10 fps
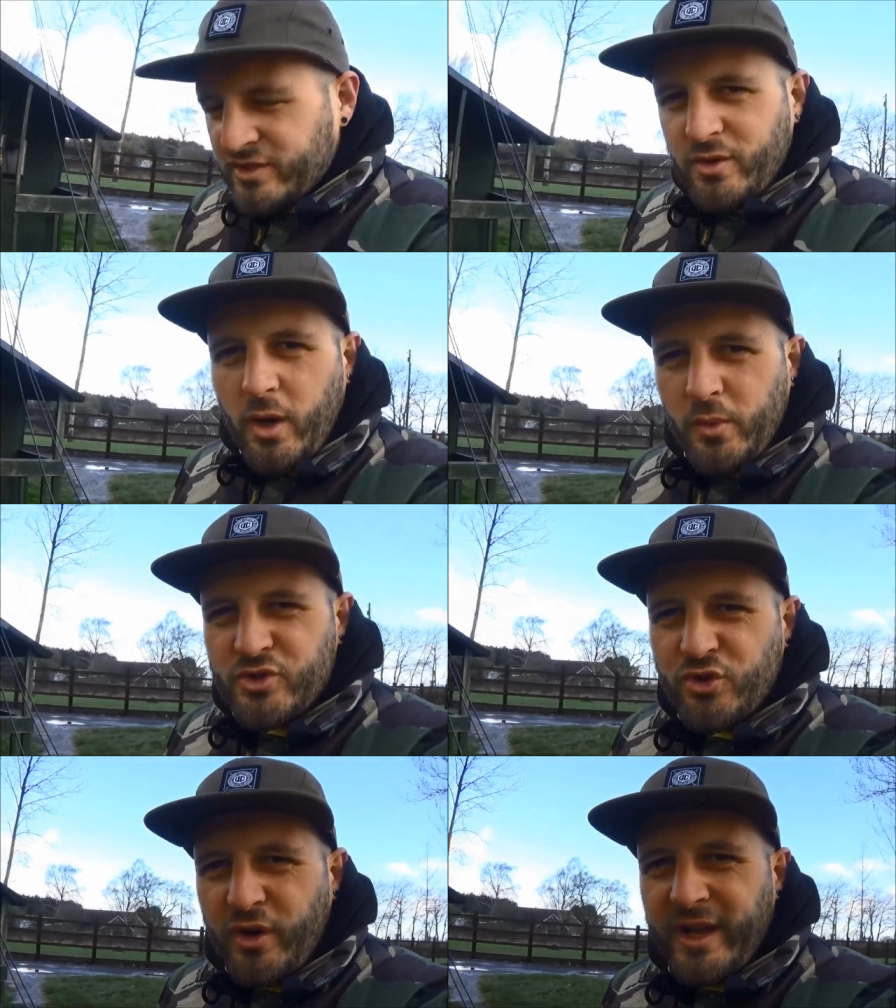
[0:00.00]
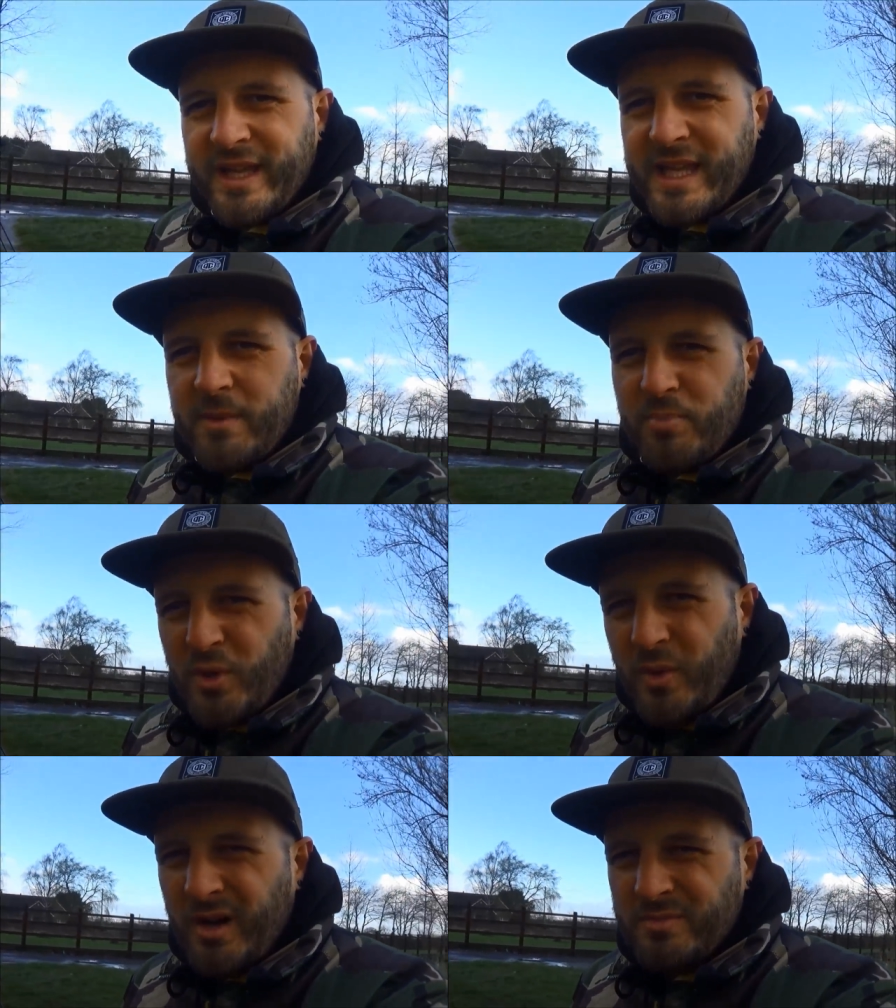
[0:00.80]
So I will try and keep
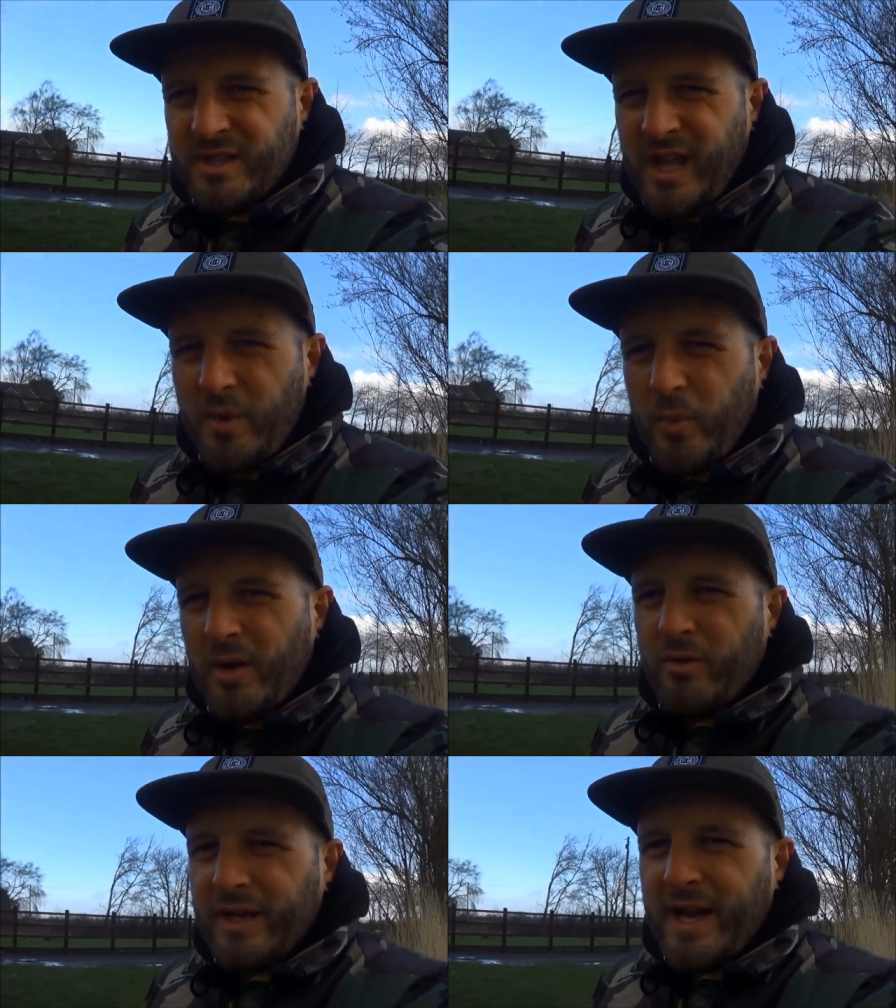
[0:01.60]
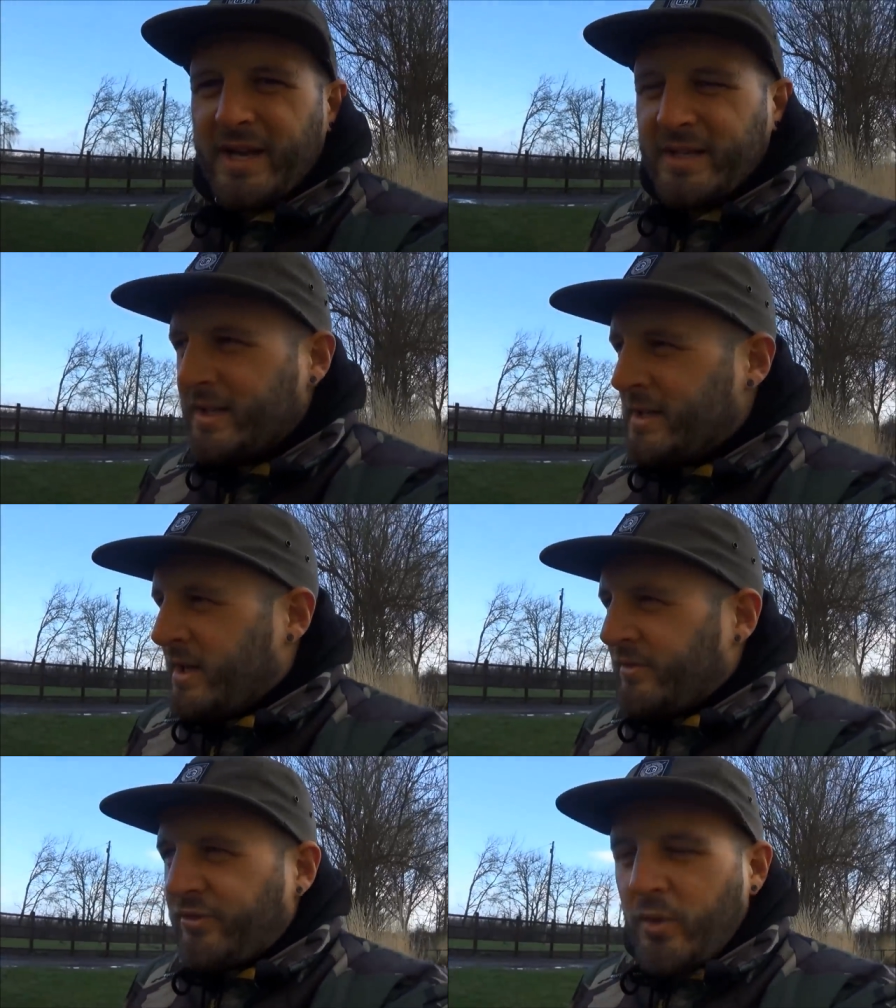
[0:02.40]
you up to date where I can
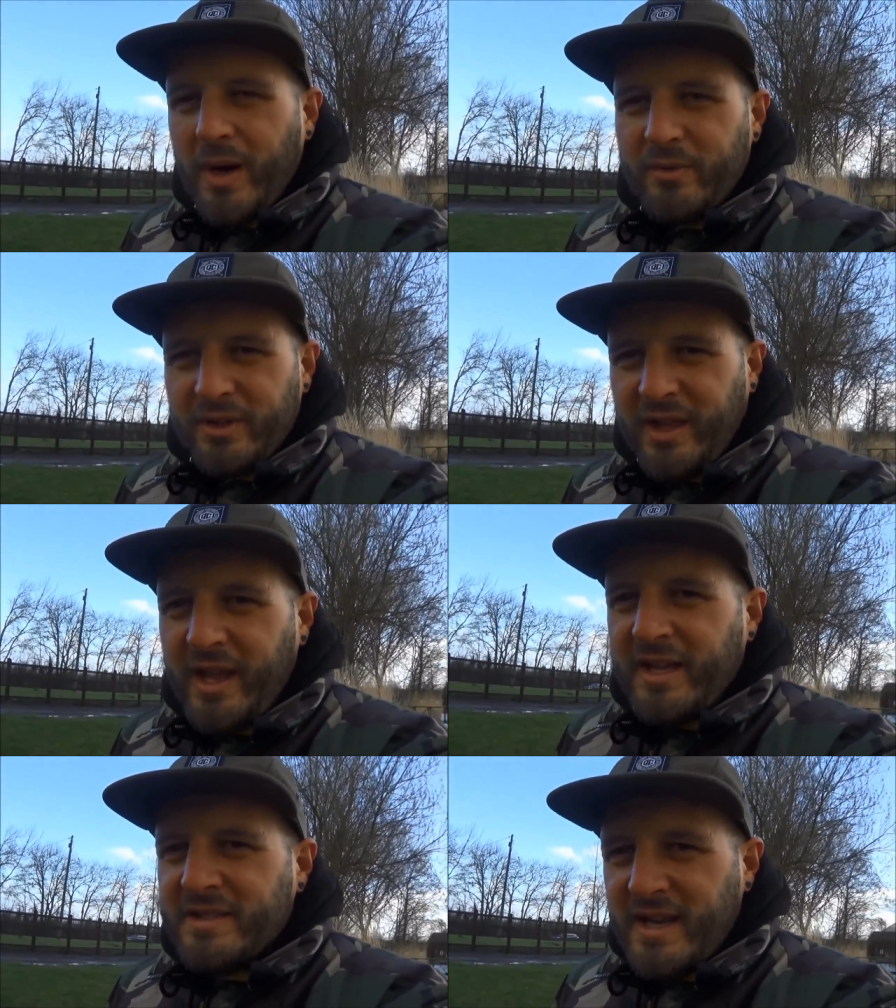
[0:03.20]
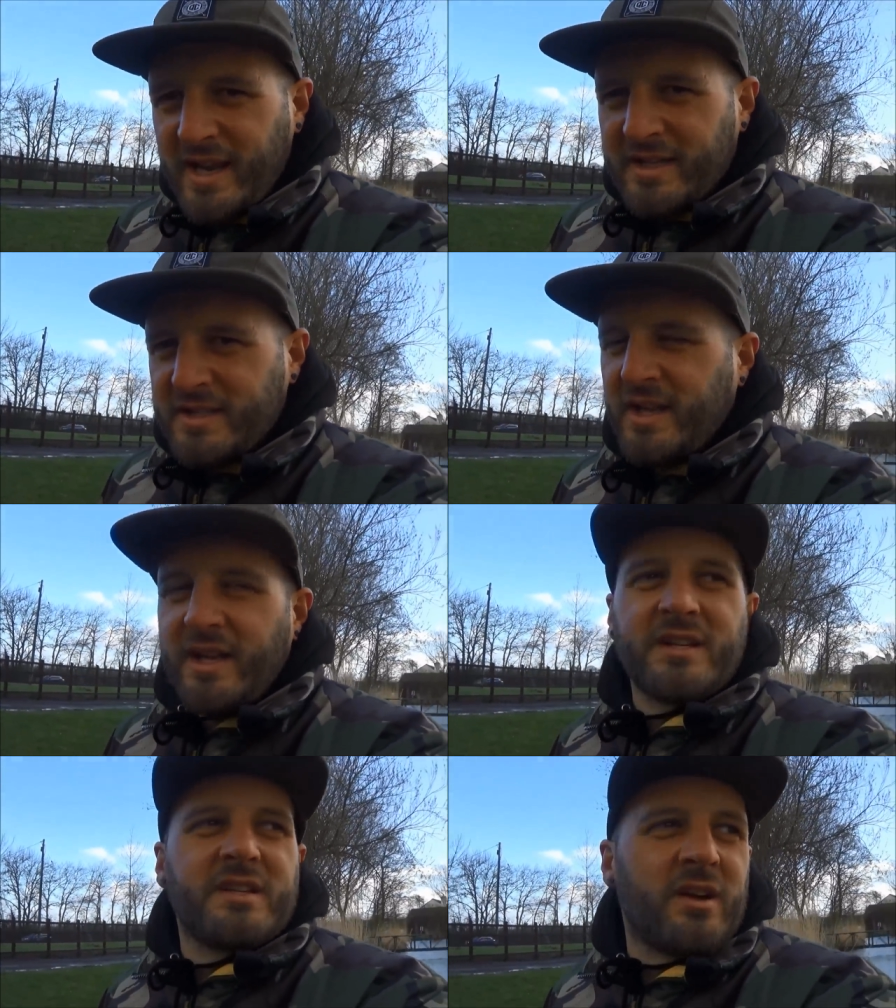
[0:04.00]
throughout the day.
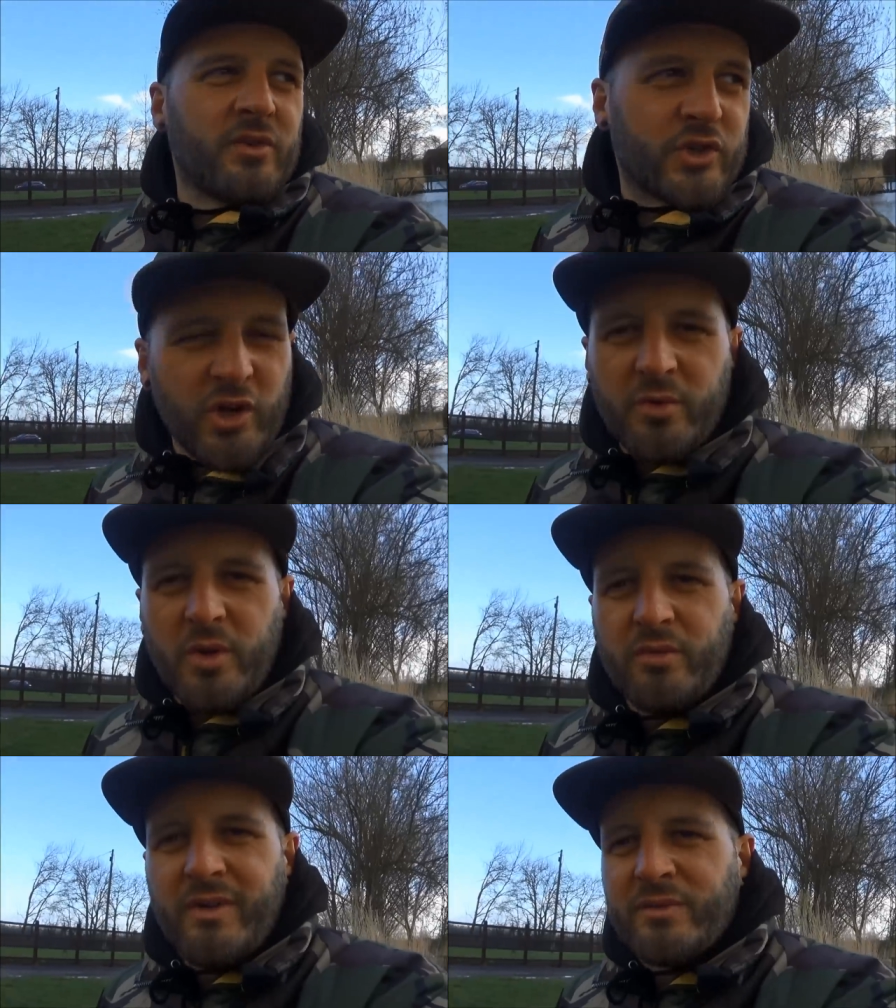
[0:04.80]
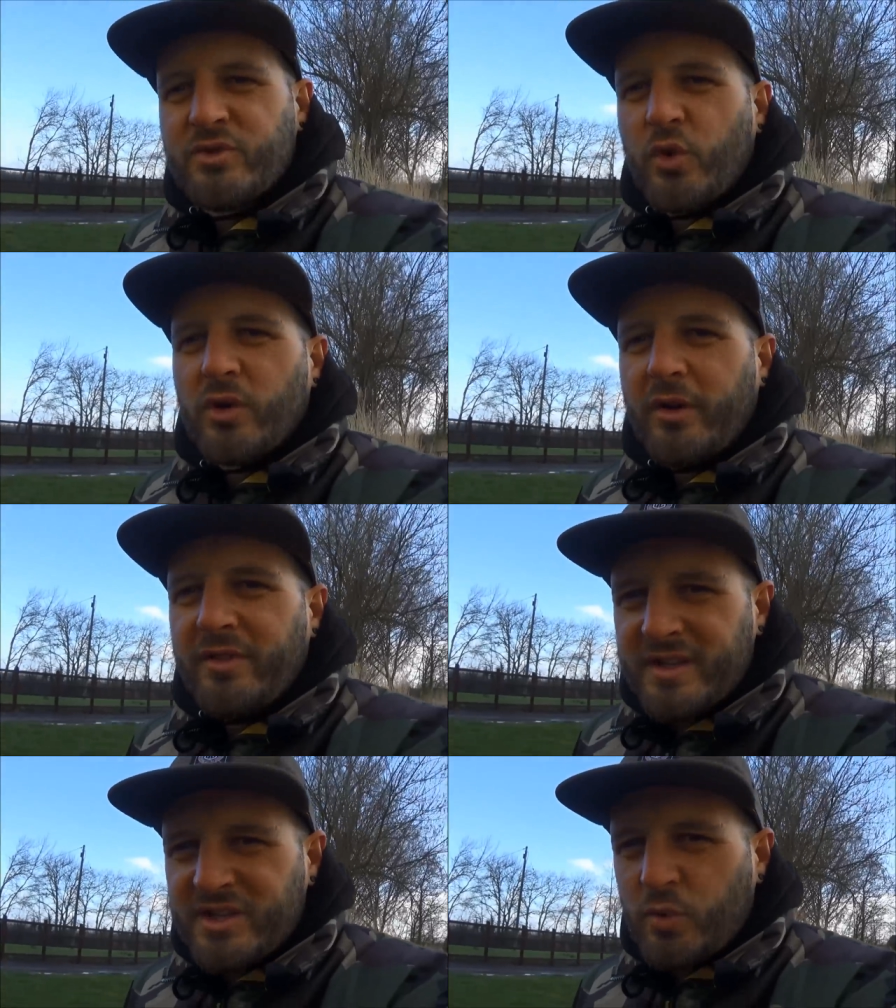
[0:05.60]
Tactics, I'll show you around sort of
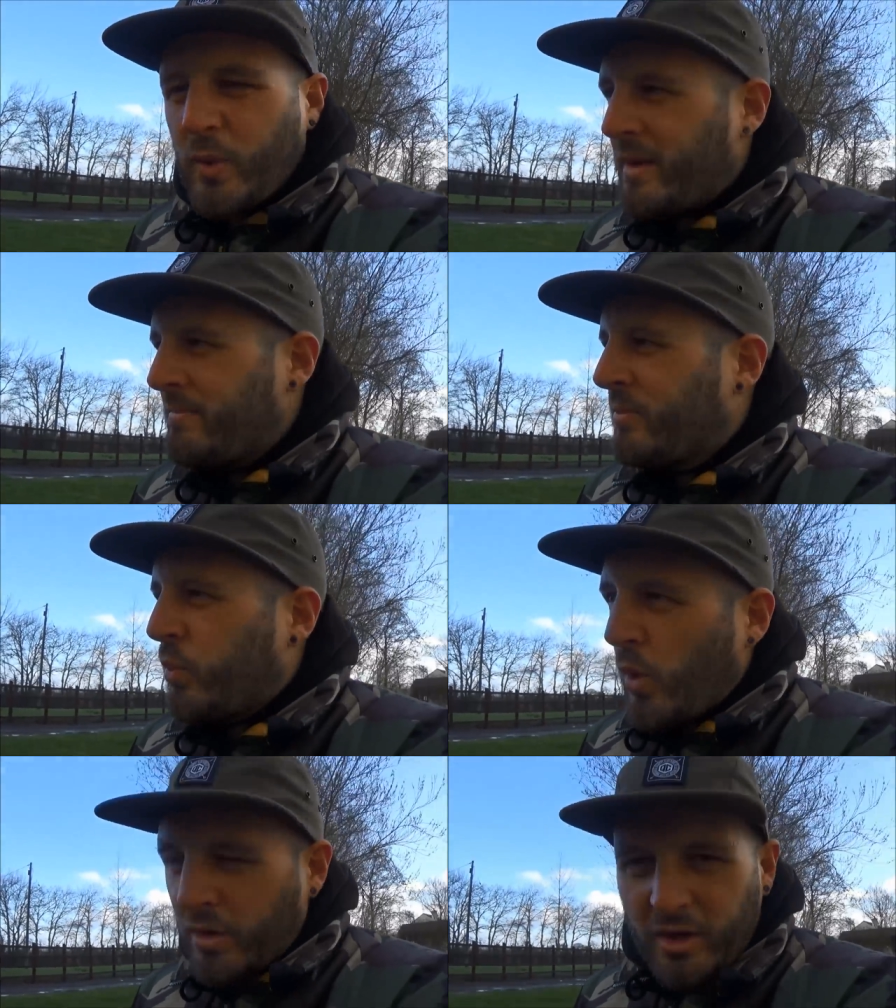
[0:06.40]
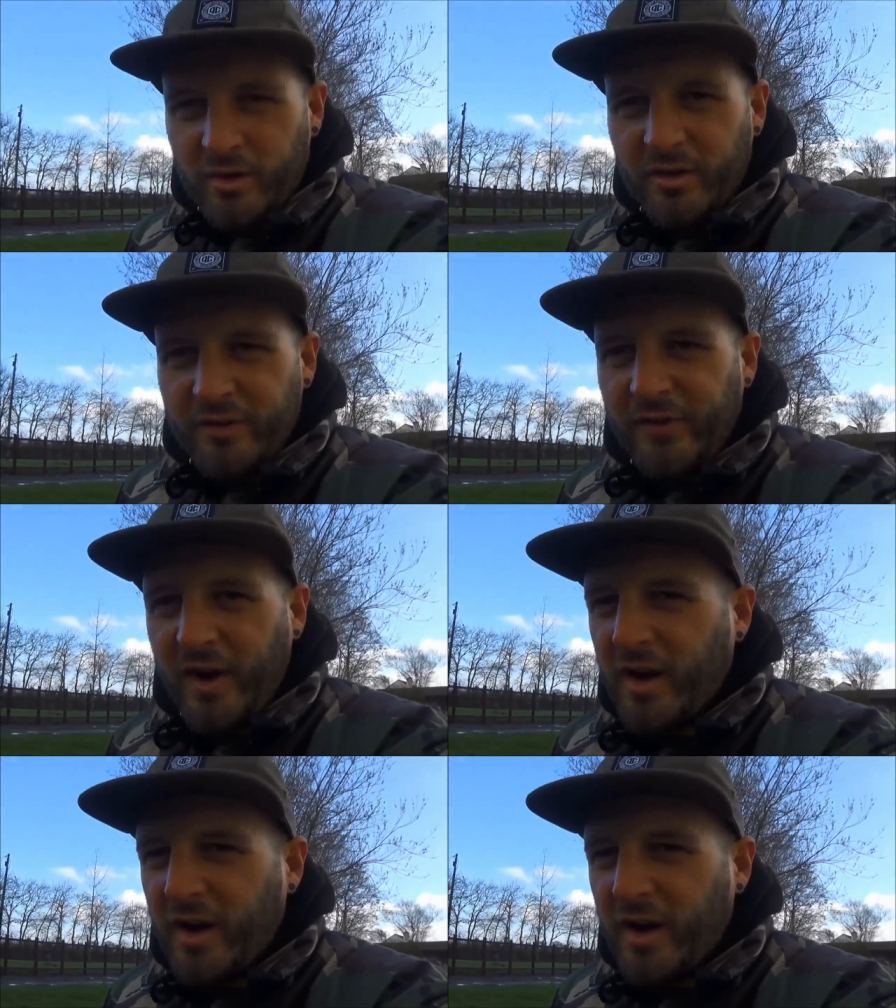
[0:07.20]
like this swim, what kind of,